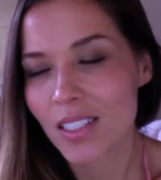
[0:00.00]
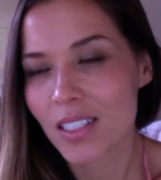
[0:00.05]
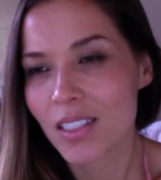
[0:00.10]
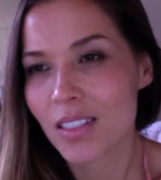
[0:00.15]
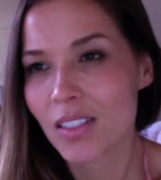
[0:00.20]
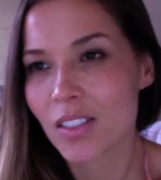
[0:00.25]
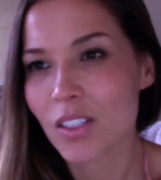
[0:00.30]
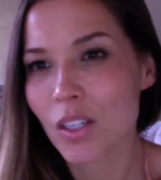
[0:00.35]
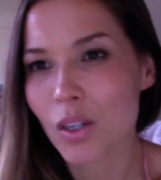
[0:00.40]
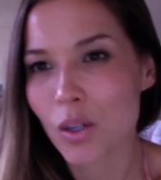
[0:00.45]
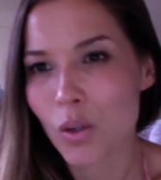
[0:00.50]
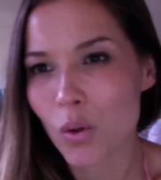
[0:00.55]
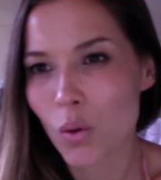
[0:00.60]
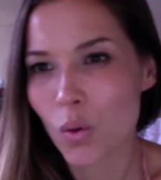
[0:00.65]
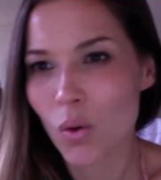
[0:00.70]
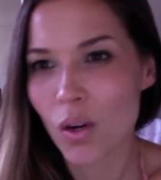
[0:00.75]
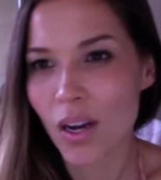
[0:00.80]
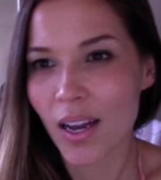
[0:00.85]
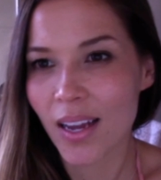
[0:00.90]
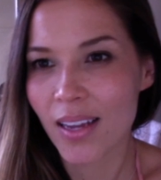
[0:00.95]
And
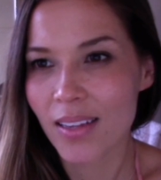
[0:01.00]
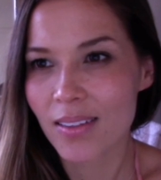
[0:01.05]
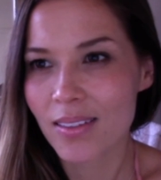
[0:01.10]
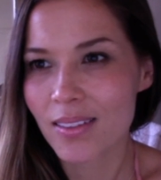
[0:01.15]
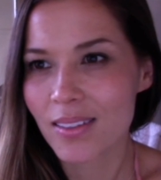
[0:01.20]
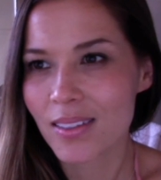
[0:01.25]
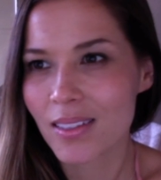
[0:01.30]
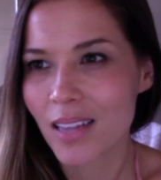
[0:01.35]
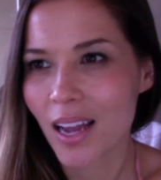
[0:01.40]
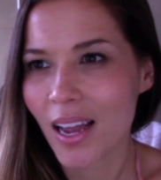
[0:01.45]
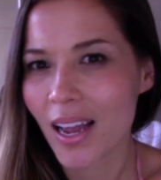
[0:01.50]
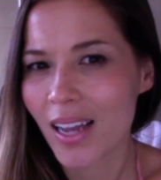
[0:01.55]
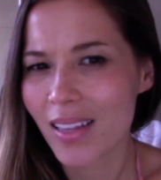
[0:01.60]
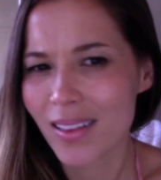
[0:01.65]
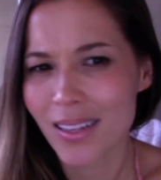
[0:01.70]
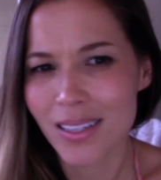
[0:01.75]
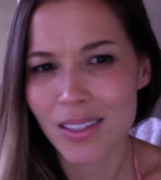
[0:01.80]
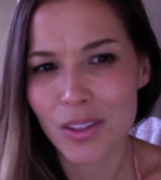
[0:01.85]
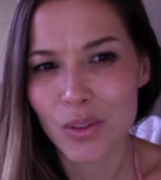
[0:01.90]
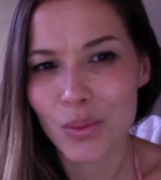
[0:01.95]
so I had
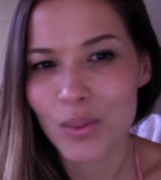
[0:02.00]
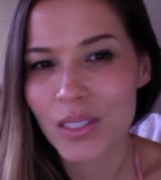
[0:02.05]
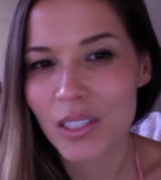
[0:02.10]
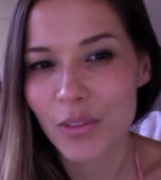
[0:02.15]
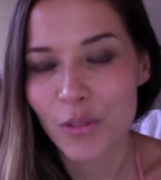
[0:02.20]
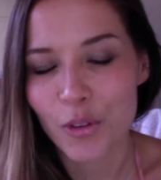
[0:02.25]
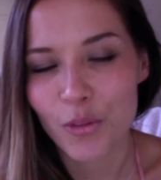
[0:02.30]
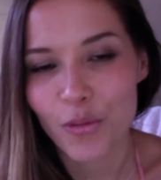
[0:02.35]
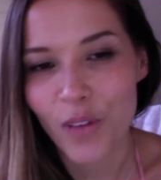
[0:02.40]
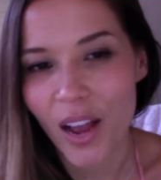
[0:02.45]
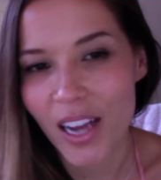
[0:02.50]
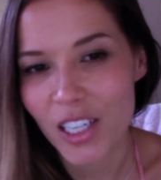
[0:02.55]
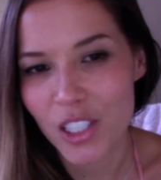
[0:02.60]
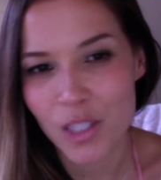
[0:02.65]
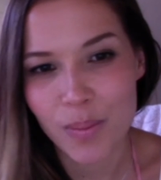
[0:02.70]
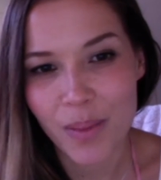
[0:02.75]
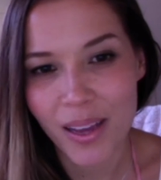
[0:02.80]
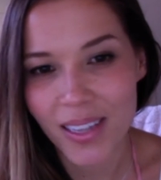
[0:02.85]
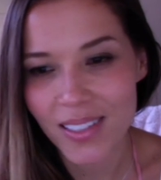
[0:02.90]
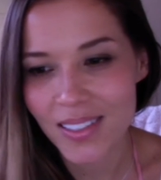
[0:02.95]
like 3 different
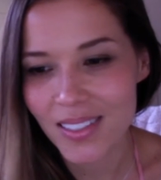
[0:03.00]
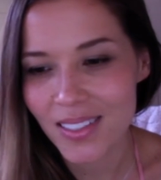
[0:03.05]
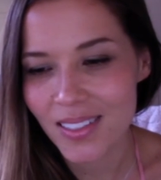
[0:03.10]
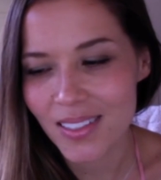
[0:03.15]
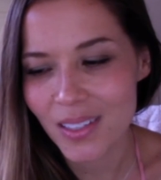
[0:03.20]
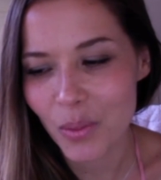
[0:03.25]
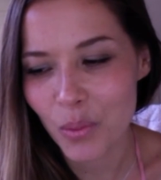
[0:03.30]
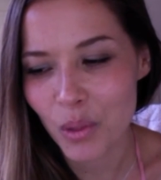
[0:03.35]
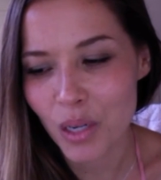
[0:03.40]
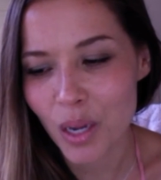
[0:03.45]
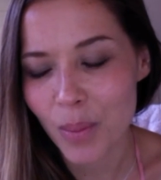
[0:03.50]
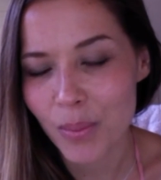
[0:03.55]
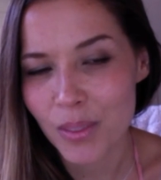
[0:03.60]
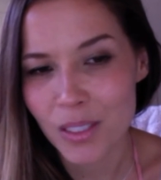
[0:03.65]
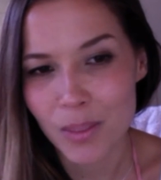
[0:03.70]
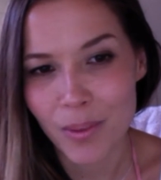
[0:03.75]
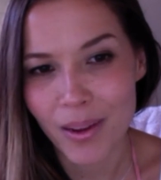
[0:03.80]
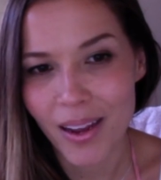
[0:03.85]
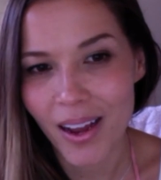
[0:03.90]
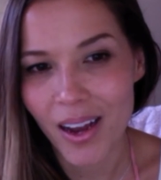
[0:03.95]
fashion magazines that were coming
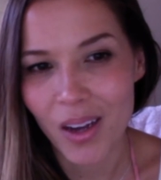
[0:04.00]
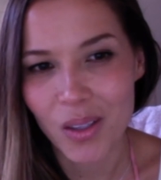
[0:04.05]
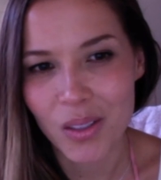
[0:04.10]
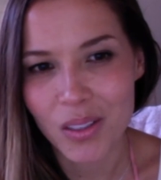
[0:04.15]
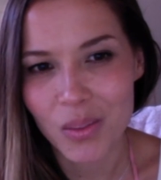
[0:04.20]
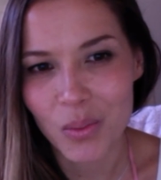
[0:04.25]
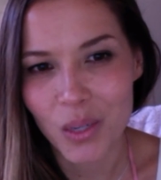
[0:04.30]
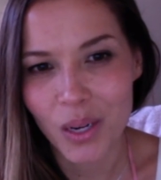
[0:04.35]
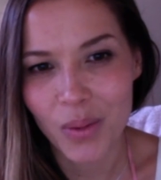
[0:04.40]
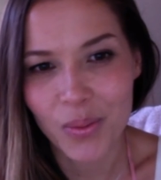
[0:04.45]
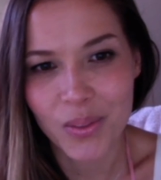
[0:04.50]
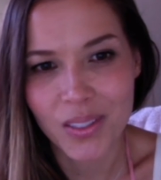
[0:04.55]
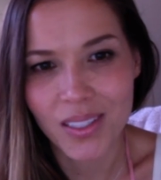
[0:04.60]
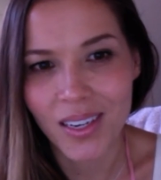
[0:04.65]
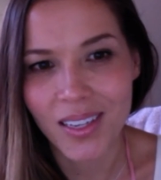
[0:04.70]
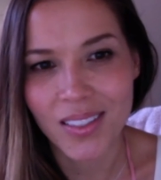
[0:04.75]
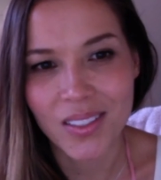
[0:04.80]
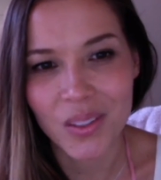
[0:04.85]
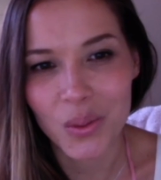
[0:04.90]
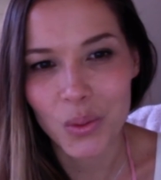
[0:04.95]
to my house when I was in
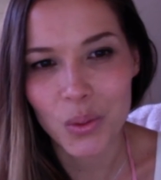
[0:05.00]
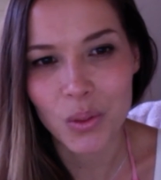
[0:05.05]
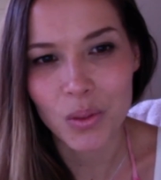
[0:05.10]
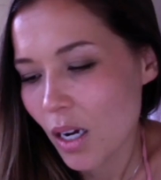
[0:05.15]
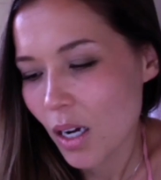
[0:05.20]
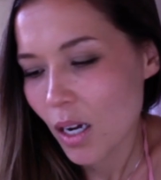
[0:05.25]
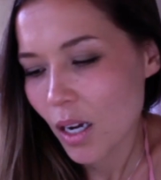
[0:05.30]
high school.